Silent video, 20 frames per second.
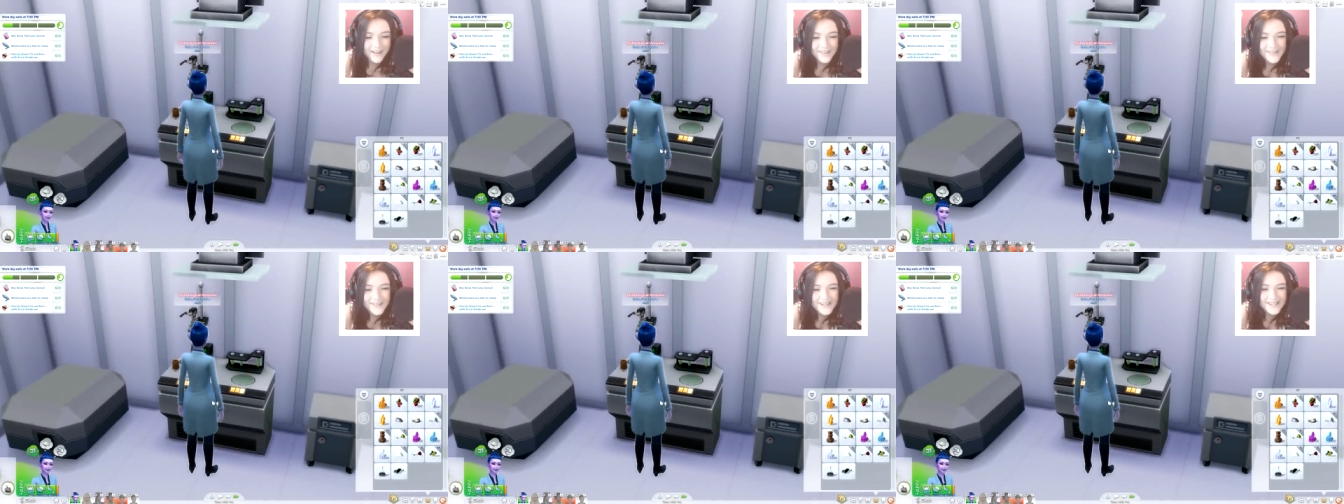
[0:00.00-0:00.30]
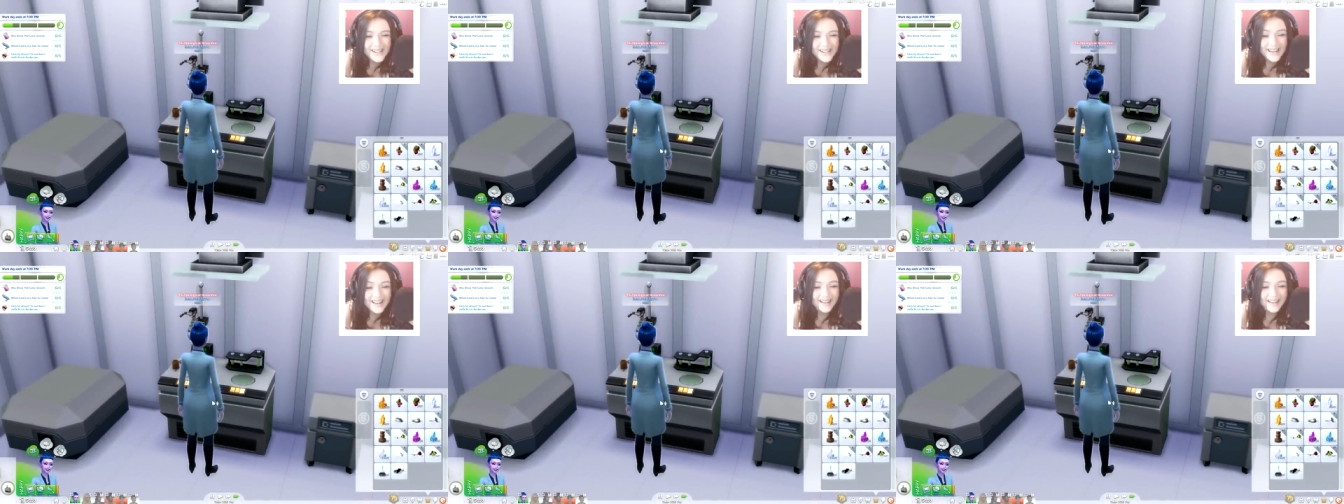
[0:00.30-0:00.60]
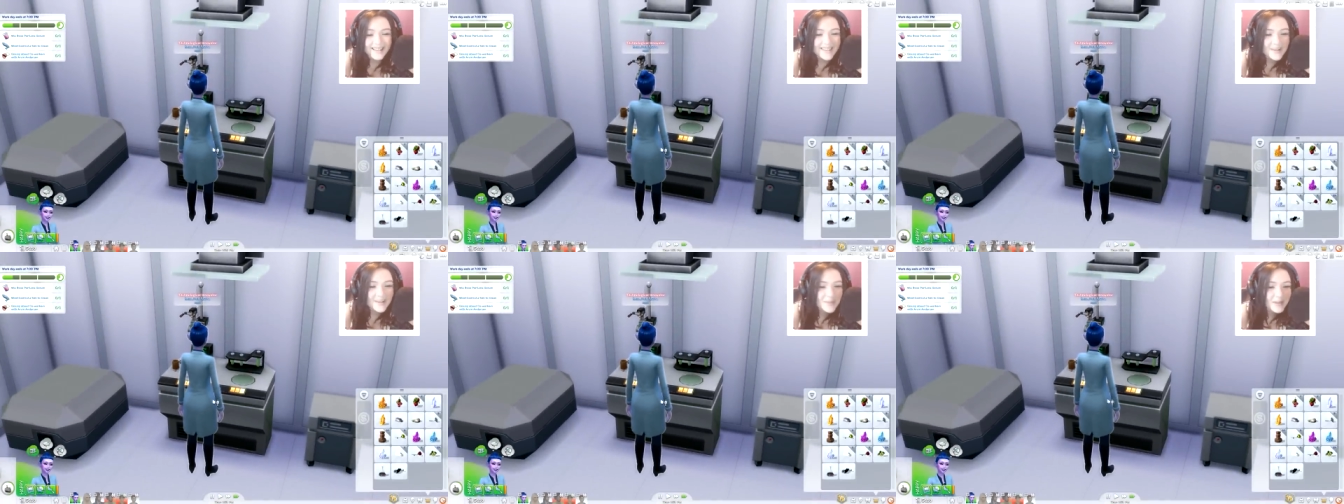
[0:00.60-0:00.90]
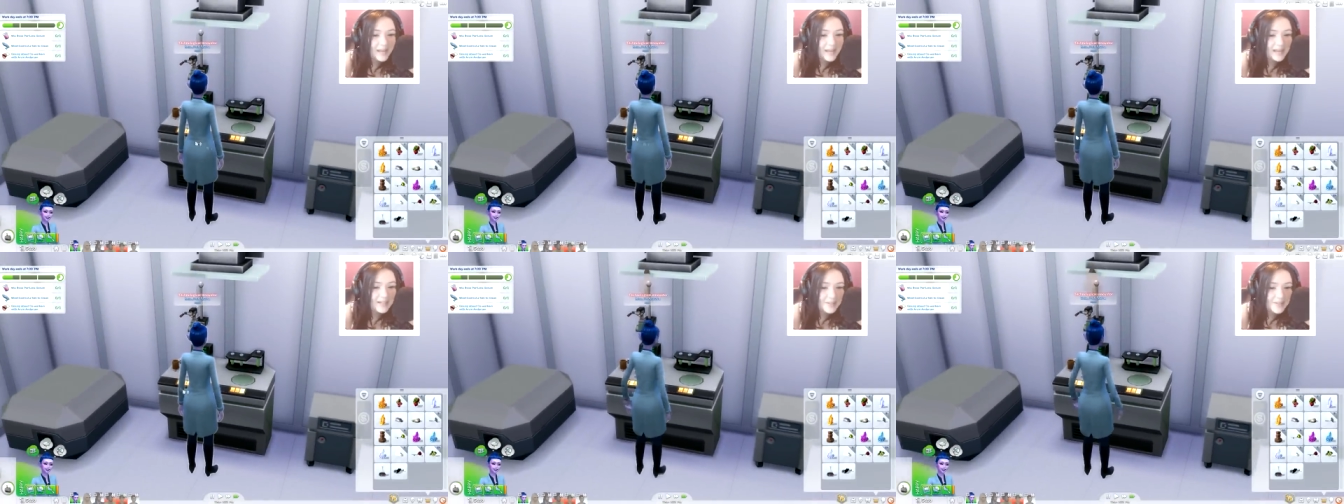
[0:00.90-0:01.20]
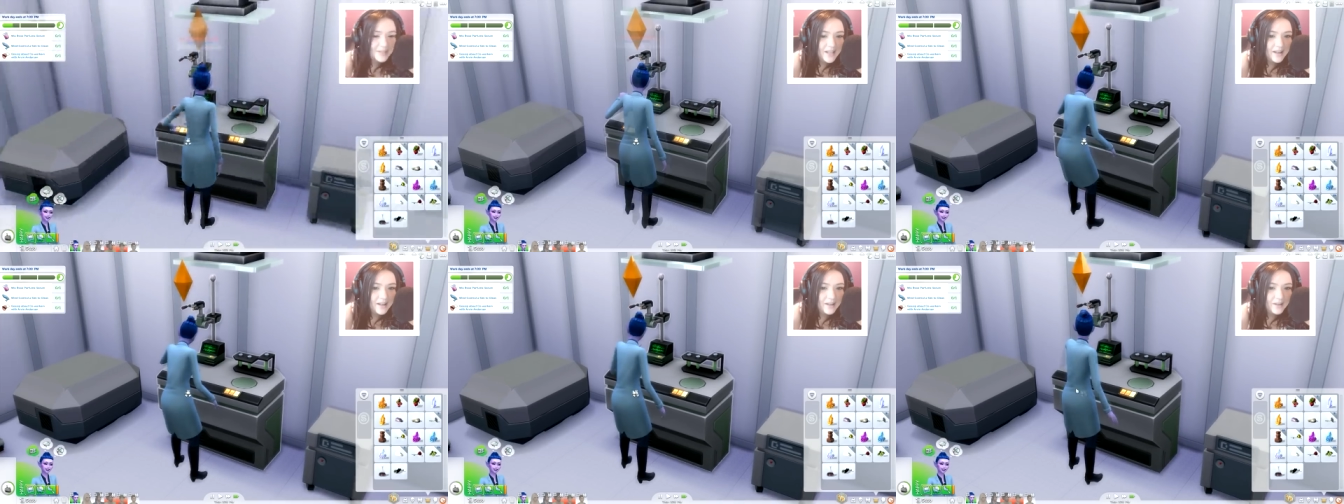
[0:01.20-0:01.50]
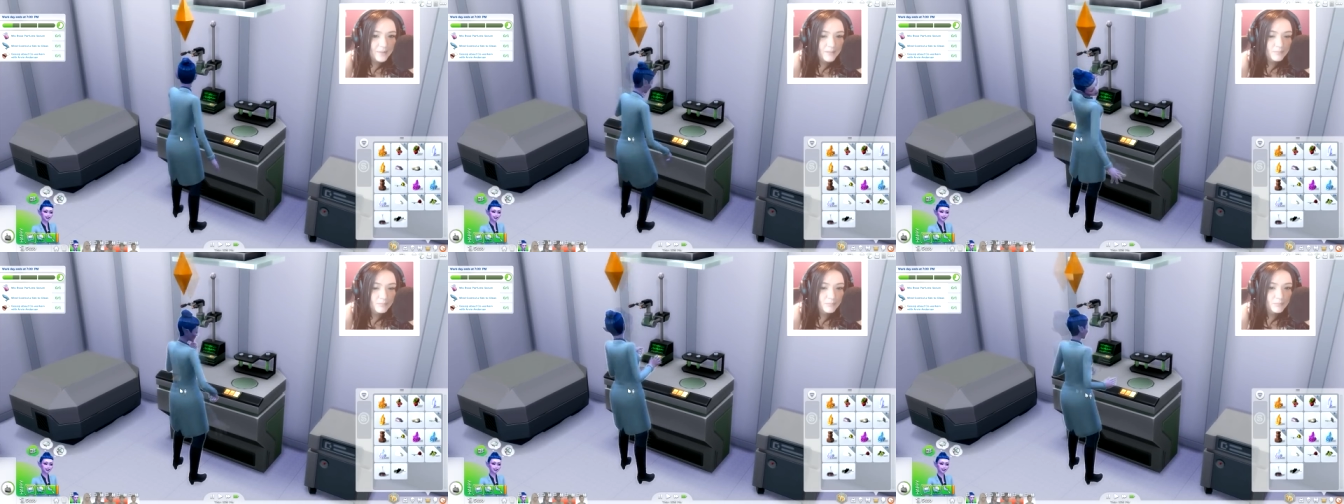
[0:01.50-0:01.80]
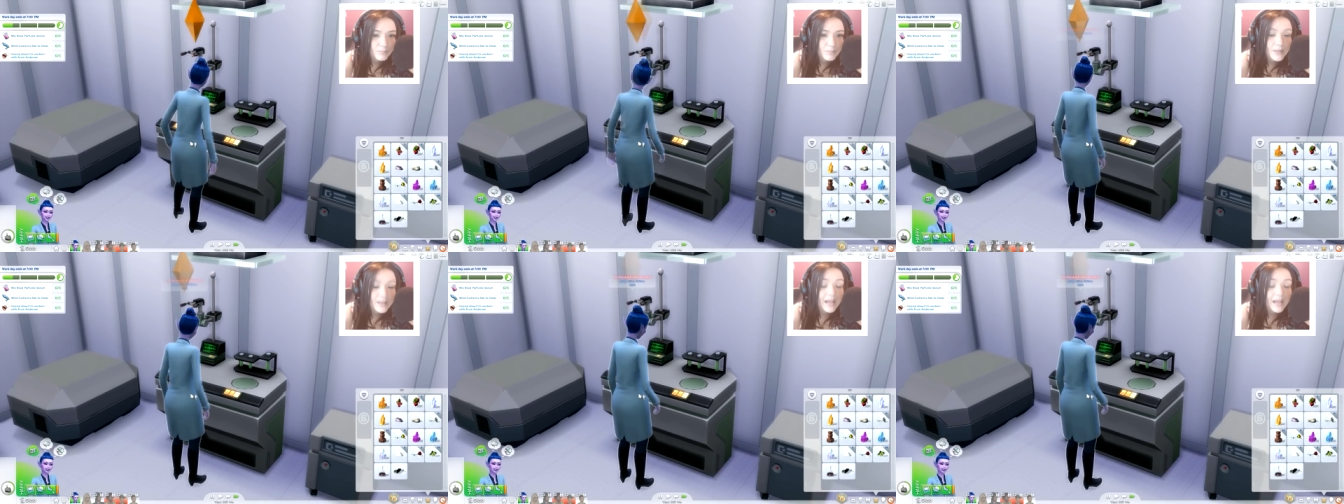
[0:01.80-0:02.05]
So that would be kind of saw